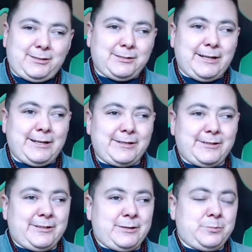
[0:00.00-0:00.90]
Like,
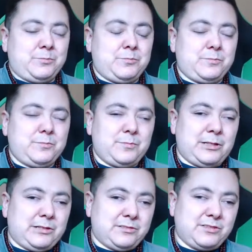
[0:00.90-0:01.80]
um, you
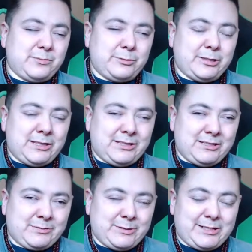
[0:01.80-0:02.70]
know, someone at
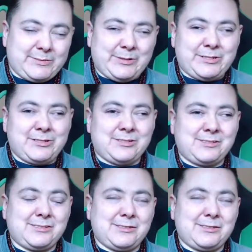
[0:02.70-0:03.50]
this placement just